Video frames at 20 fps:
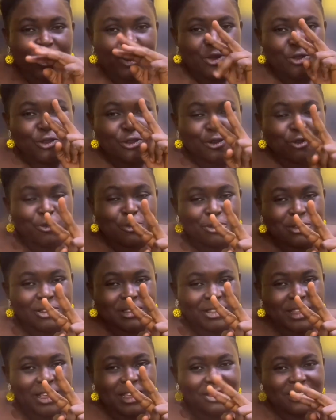two
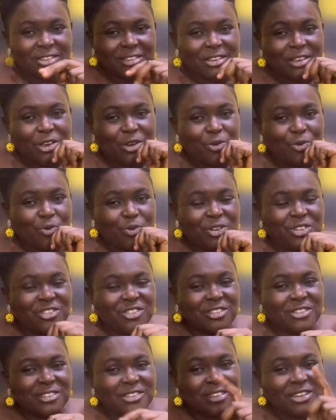states,
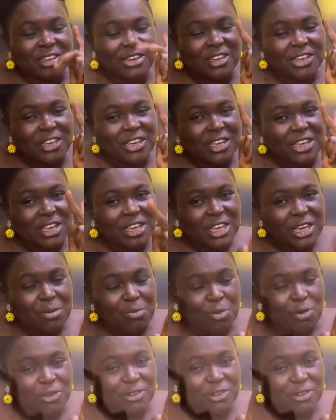which is the Imo